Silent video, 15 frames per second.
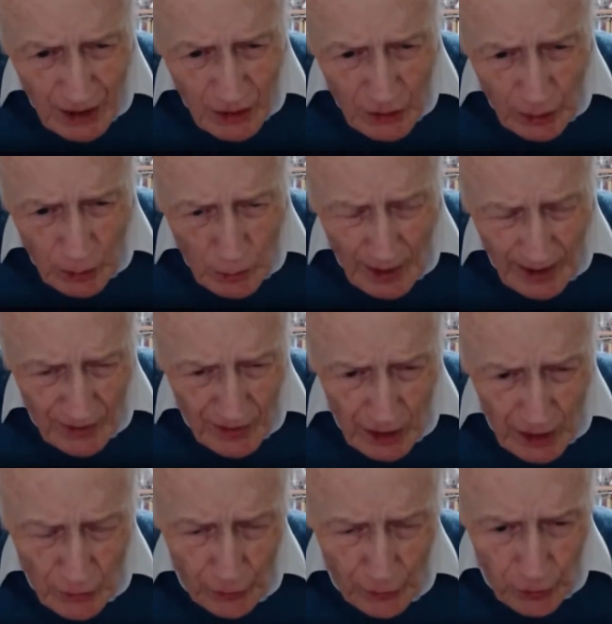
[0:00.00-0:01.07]
So at the
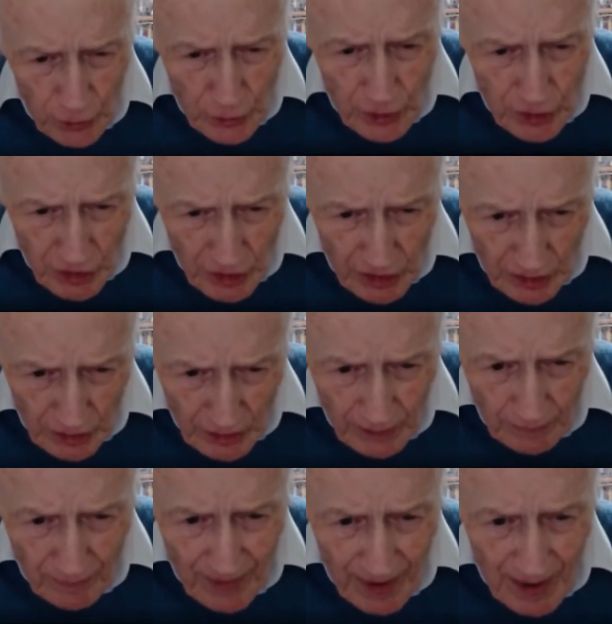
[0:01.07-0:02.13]
age of
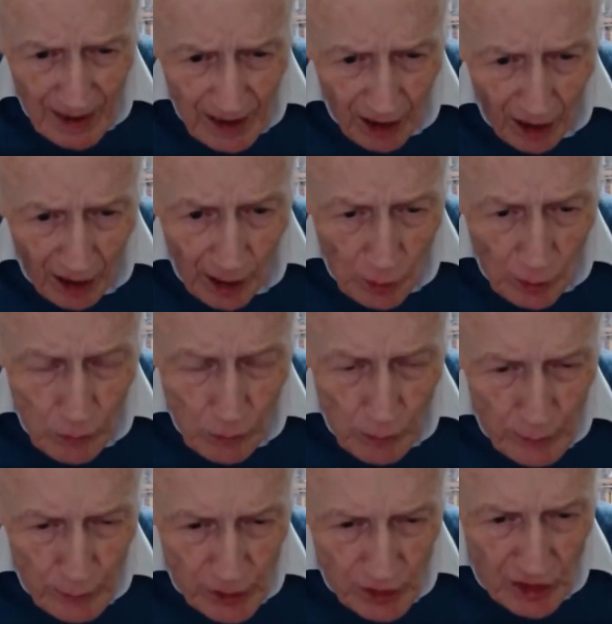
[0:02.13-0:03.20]
13, I, or
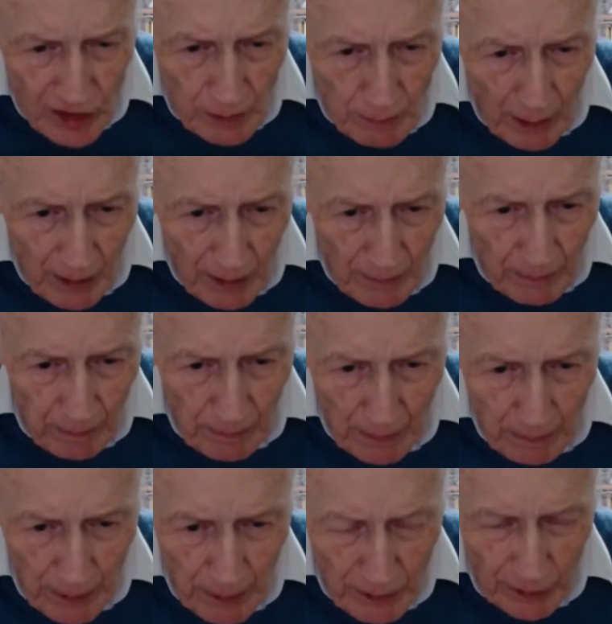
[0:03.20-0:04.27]
more precisely
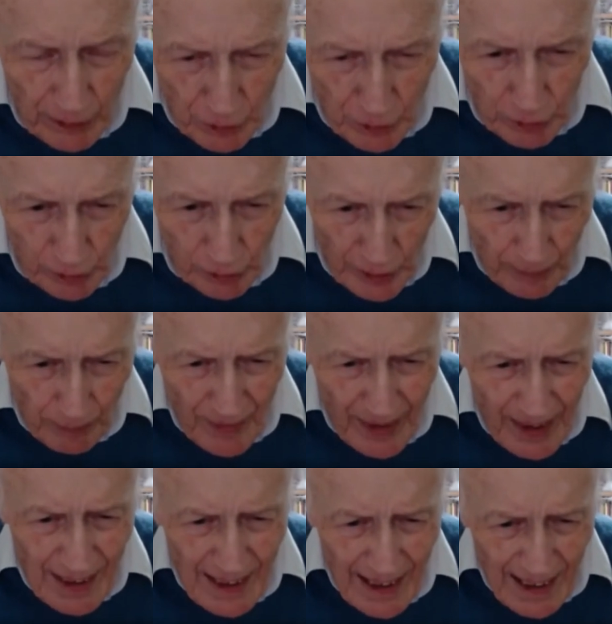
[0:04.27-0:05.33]
my parents really,
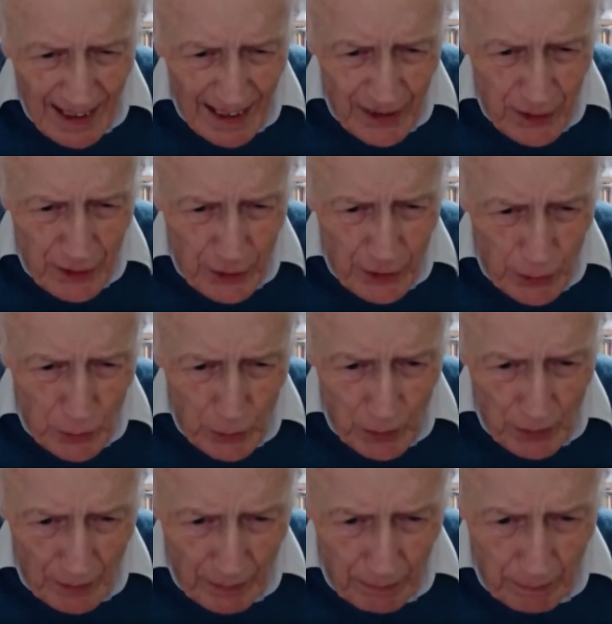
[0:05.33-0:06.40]
had
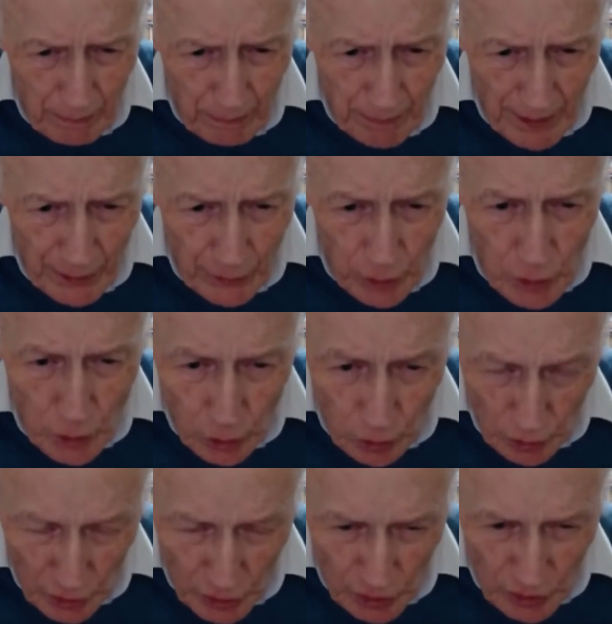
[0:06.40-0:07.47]
to make the
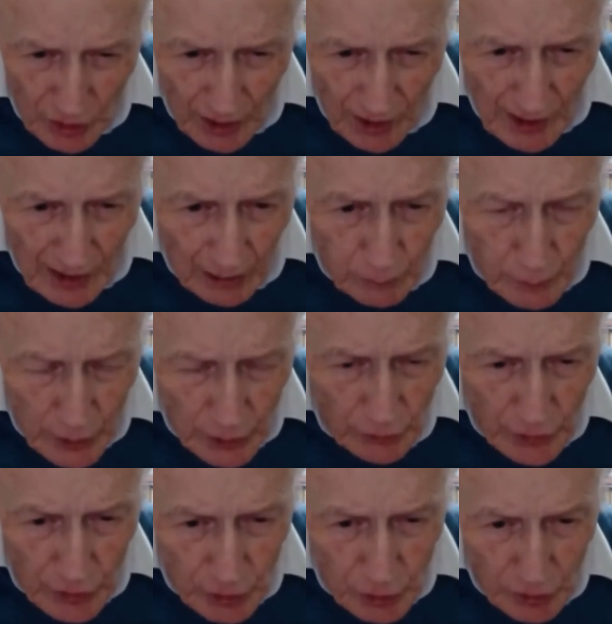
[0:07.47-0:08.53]
choice of which
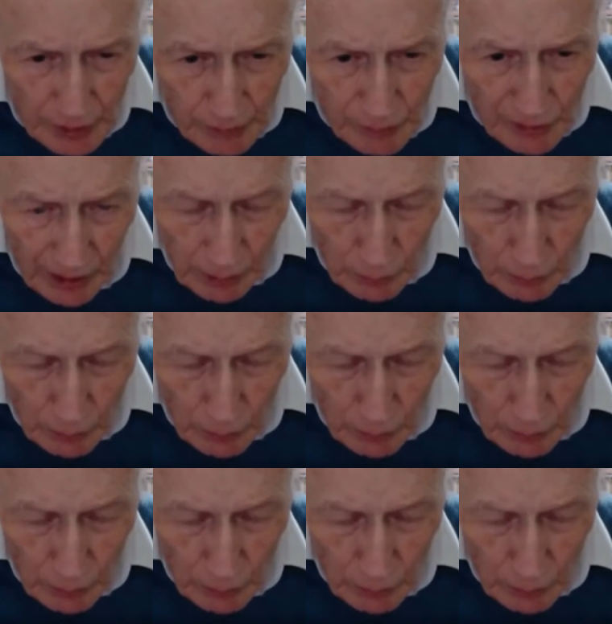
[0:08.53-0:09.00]
of these streams I